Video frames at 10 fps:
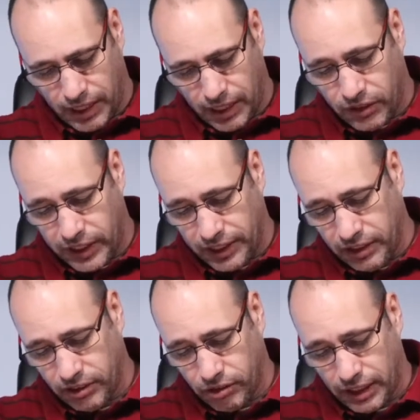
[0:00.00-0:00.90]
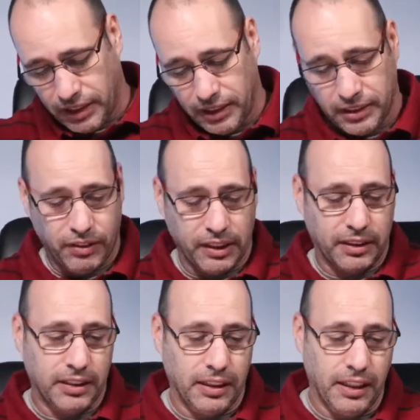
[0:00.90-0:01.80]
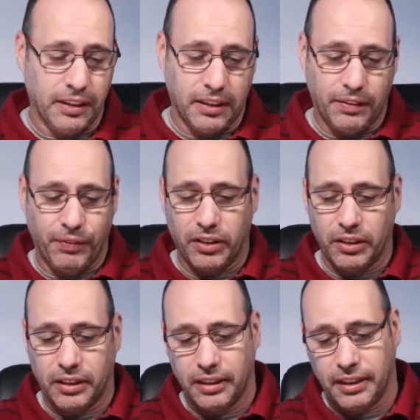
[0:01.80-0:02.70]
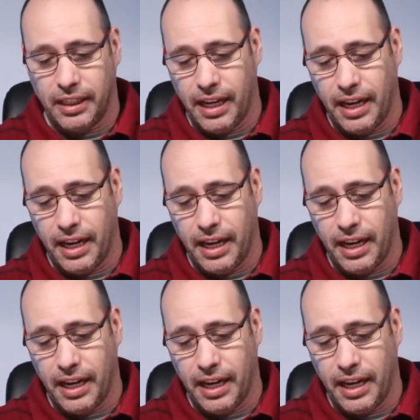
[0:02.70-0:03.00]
I already know what's in it because it